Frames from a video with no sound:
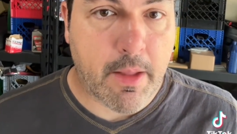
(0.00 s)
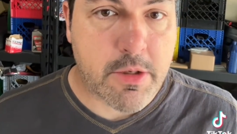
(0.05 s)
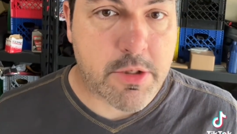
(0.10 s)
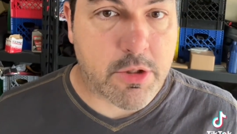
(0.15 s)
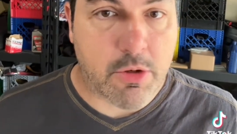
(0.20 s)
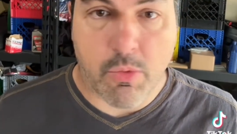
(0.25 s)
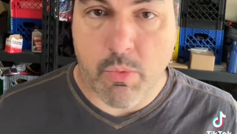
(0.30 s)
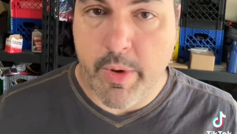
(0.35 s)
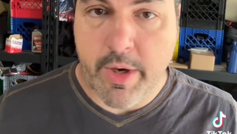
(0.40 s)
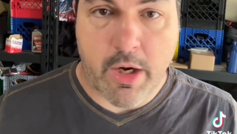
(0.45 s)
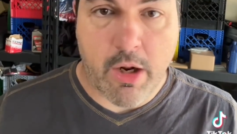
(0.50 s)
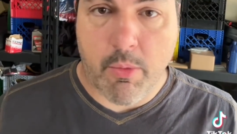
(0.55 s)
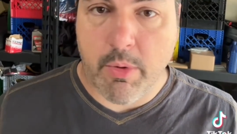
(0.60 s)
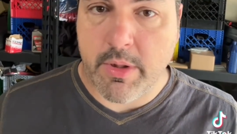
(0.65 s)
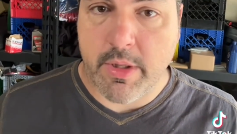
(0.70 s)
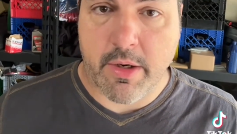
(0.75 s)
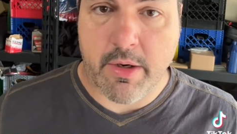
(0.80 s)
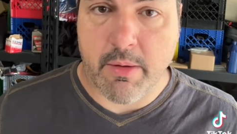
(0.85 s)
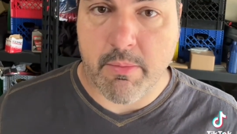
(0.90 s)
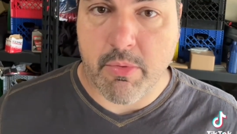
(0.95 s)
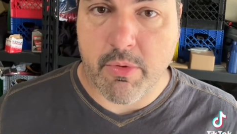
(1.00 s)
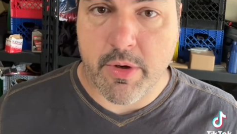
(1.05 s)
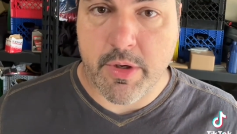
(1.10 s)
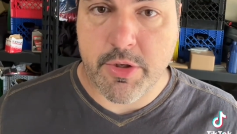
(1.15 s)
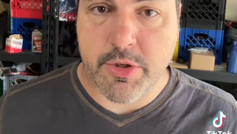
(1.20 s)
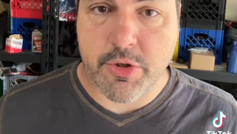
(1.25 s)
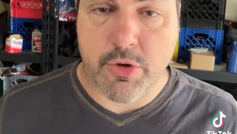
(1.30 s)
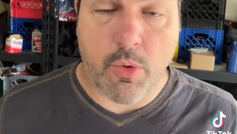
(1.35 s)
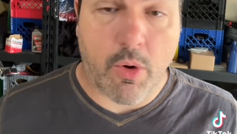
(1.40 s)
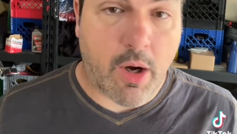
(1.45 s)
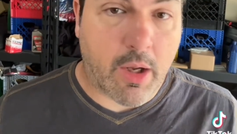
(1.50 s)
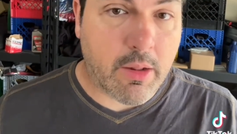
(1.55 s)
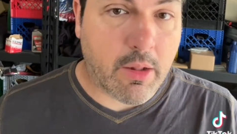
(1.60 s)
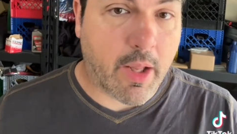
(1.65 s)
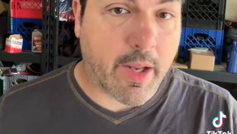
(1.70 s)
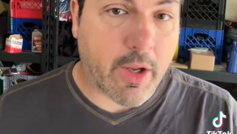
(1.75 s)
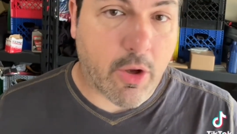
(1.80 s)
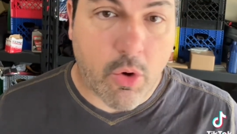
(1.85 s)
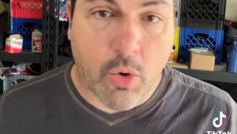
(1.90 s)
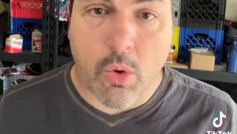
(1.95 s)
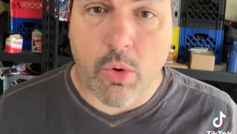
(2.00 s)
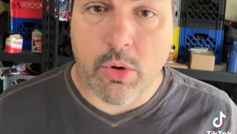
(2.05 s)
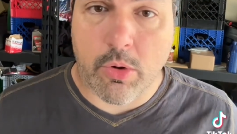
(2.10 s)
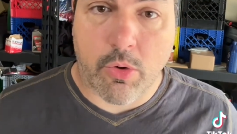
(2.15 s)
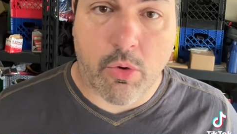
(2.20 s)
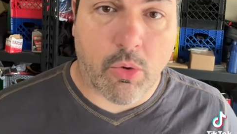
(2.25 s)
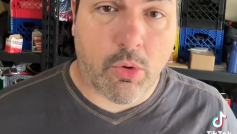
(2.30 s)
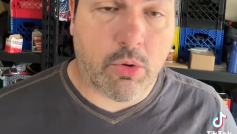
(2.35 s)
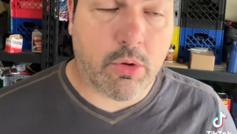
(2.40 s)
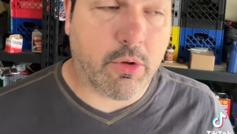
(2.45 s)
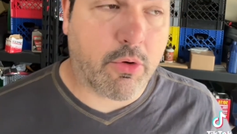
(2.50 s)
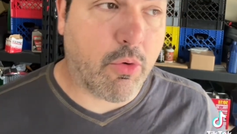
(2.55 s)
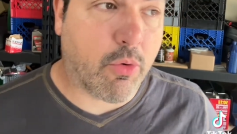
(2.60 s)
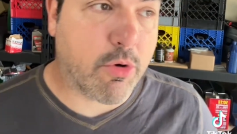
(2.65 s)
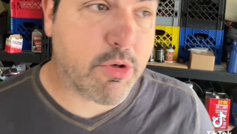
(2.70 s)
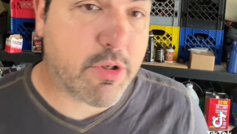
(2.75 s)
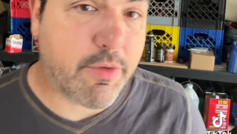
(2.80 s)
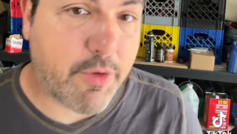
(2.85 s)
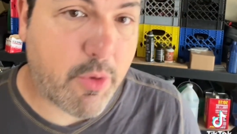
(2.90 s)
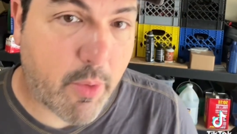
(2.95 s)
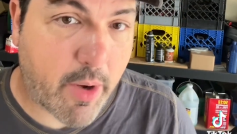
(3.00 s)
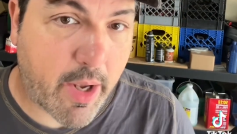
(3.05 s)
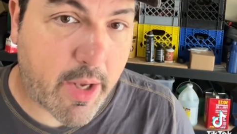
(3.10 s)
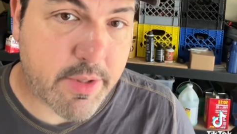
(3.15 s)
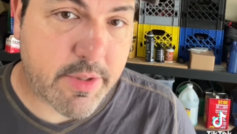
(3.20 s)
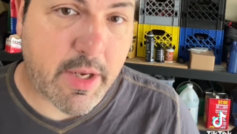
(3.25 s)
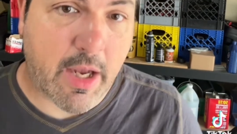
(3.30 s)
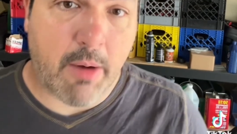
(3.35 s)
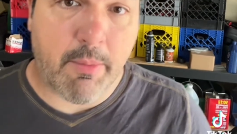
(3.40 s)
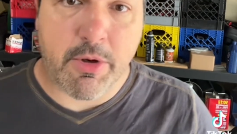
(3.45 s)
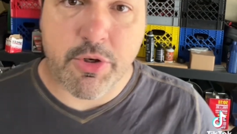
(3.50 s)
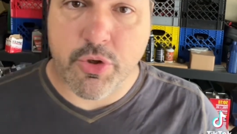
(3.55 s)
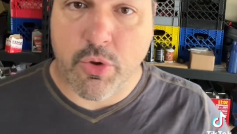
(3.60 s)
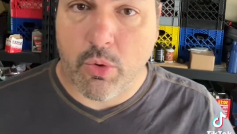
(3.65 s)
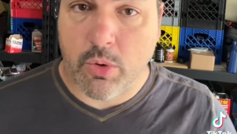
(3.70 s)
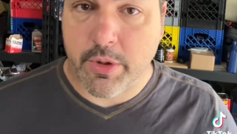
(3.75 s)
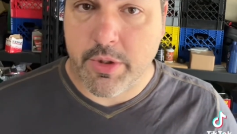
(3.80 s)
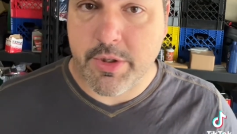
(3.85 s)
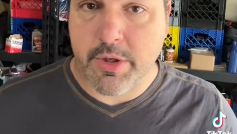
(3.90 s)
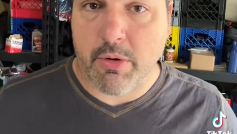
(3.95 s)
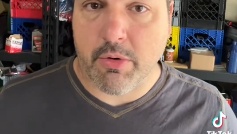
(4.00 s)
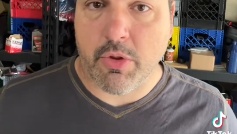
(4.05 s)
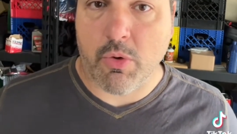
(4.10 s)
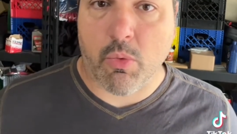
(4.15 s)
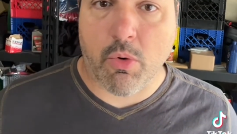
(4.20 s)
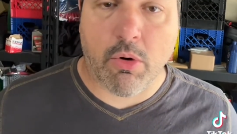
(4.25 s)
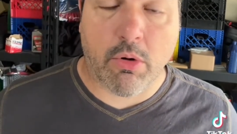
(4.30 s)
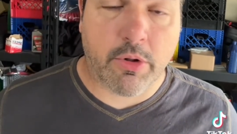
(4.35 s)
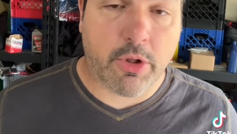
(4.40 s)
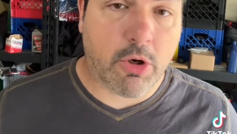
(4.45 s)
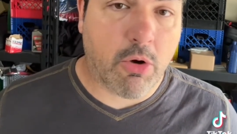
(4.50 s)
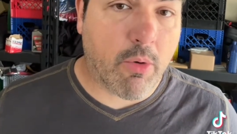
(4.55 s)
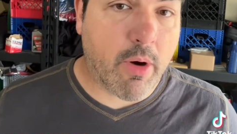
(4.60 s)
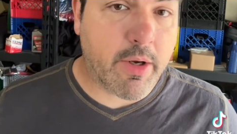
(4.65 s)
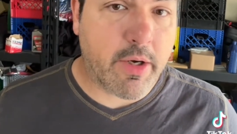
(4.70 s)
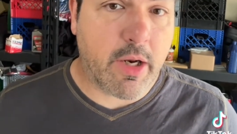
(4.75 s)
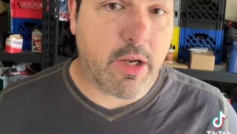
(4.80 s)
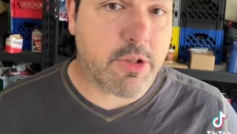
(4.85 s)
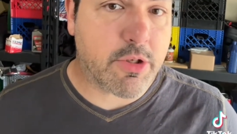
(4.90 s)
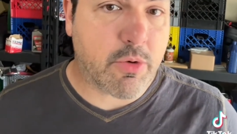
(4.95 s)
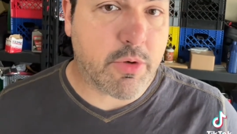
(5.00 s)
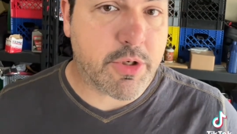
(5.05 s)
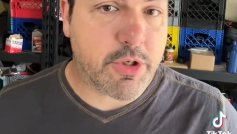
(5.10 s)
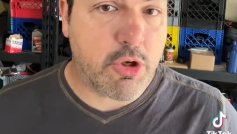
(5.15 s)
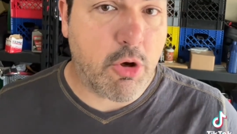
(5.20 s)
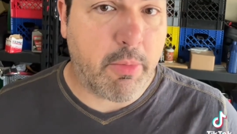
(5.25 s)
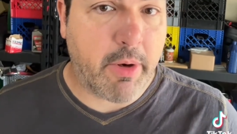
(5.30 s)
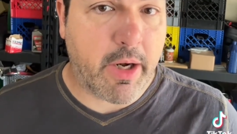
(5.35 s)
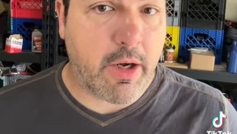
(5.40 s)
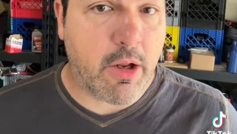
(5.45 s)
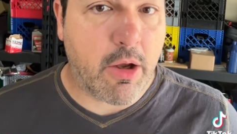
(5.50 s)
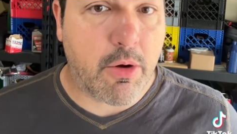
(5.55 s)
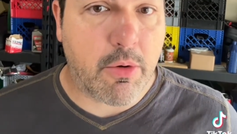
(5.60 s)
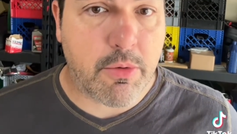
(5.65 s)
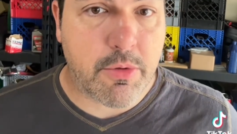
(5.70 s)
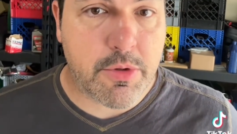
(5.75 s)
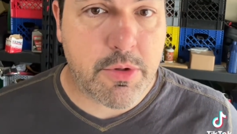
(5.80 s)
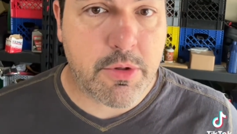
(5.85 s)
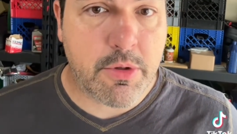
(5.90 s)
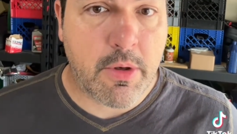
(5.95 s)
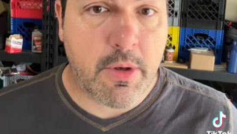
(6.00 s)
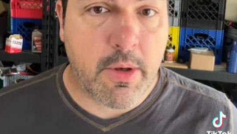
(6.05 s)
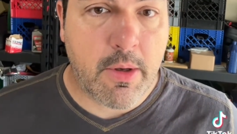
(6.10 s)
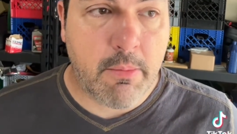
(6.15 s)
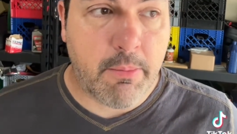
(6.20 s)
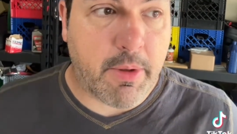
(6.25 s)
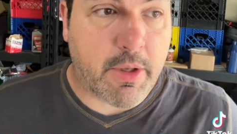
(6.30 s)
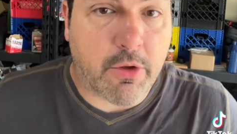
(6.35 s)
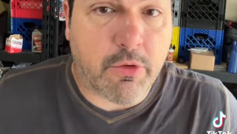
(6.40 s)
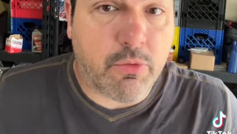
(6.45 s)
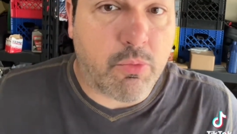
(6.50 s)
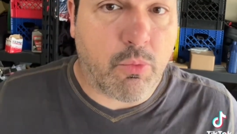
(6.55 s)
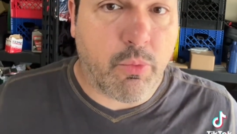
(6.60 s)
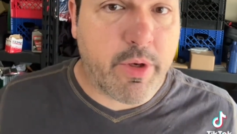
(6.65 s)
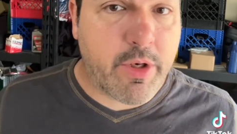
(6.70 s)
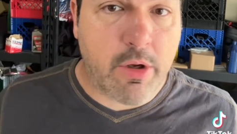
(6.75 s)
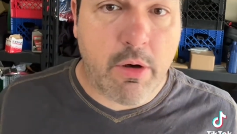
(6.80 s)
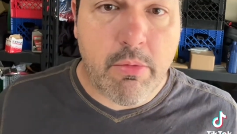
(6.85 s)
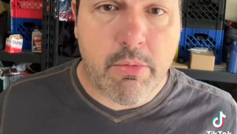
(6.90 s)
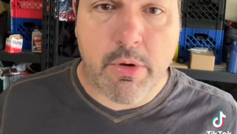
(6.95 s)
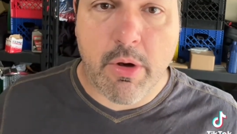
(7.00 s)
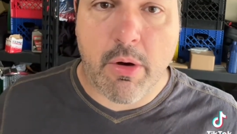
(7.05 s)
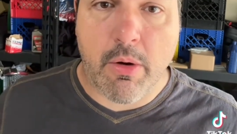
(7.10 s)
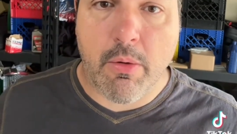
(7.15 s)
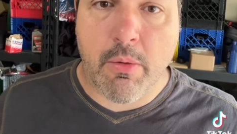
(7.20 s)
So we know what that number is. So unlike gold, of course, if you ask how much gold is there in the world, the correct answer is nobody knows, because we don't know.